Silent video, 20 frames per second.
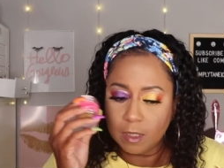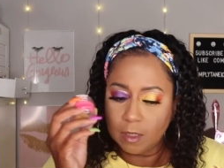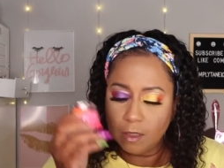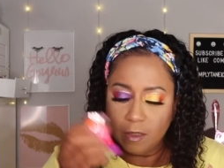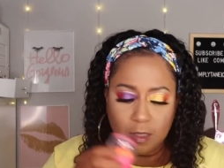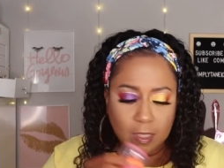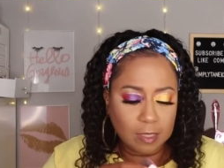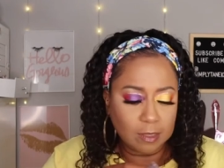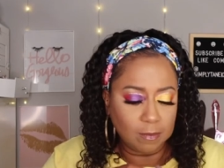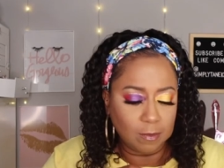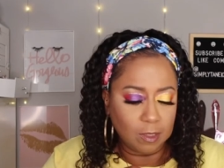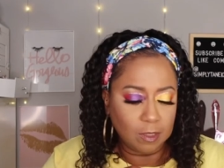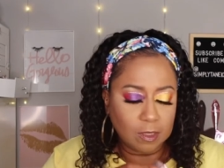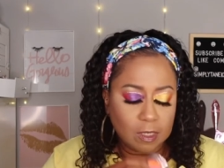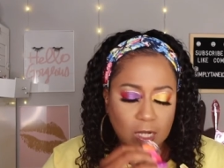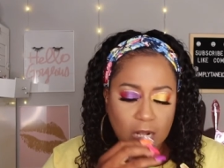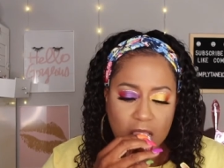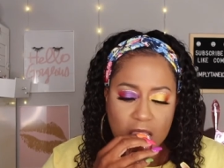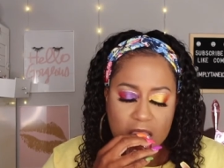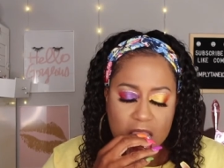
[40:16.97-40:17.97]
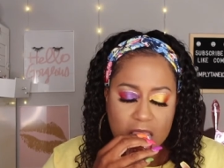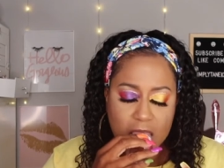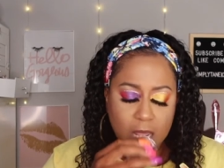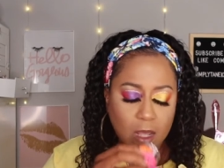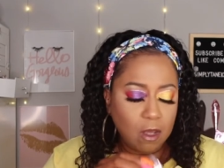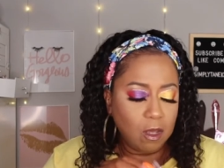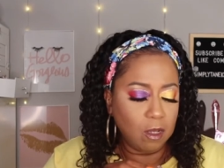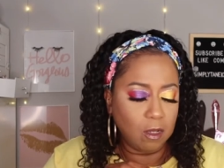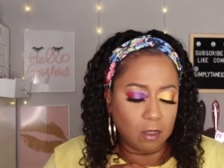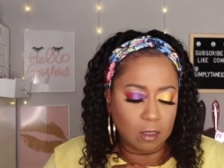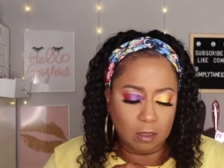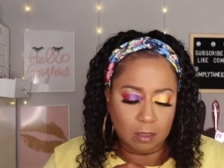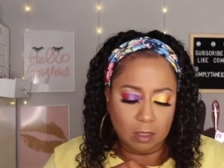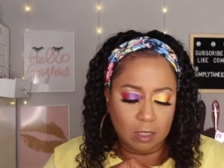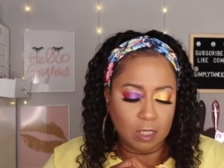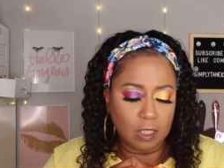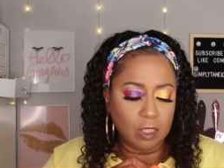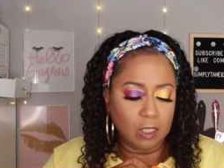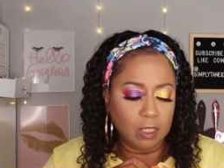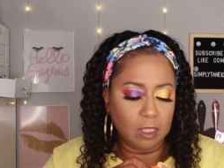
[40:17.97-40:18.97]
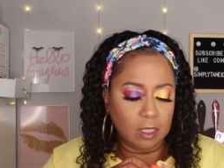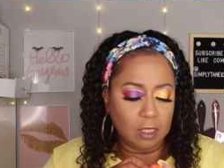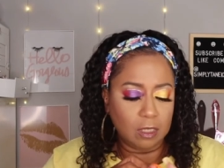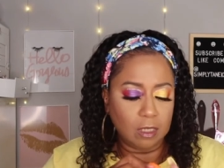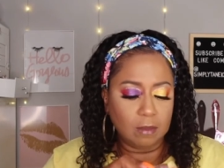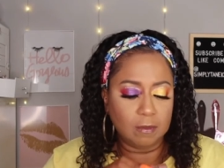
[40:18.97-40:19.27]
Oh, that smells good. Mm, oh, good.